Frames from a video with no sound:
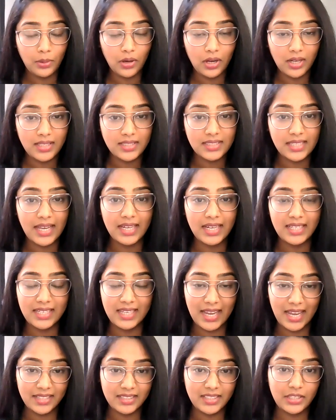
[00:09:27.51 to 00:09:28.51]
pause and
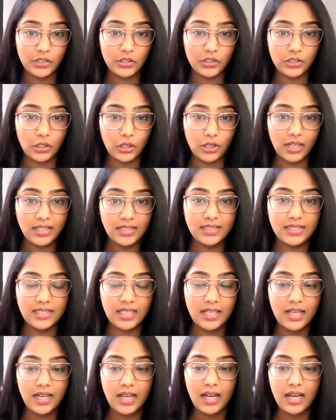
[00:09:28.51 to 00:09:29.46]
gather your thoughts.